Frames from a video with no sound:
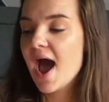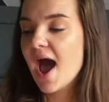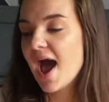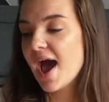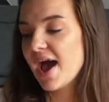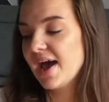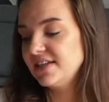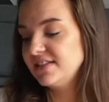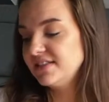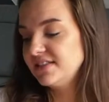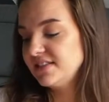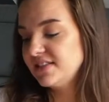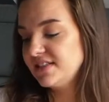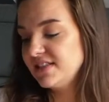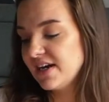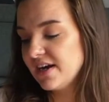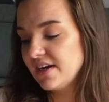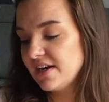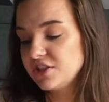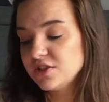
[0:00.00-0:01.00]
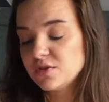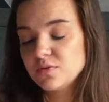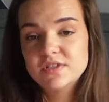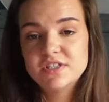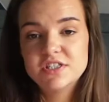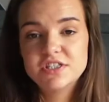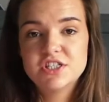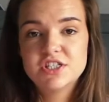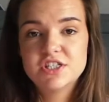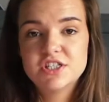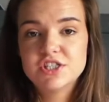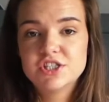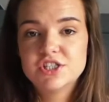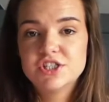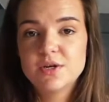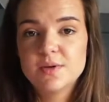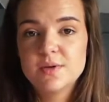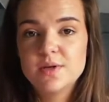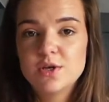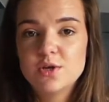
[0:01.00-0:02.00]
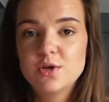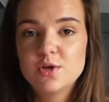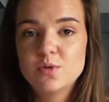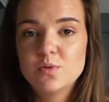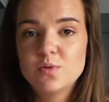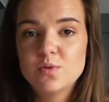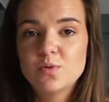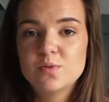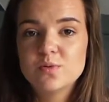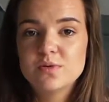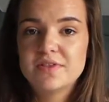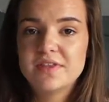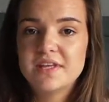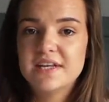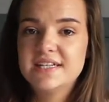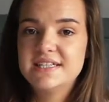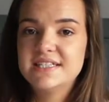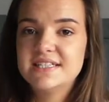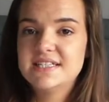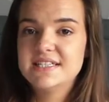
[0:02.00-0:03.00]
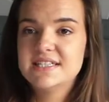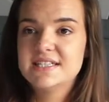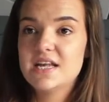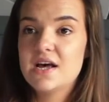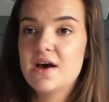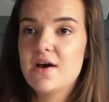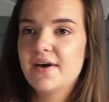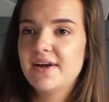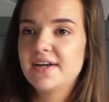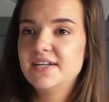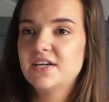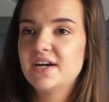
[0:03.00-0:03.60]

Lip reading: And yeah, I just wanted to show you all the things inside.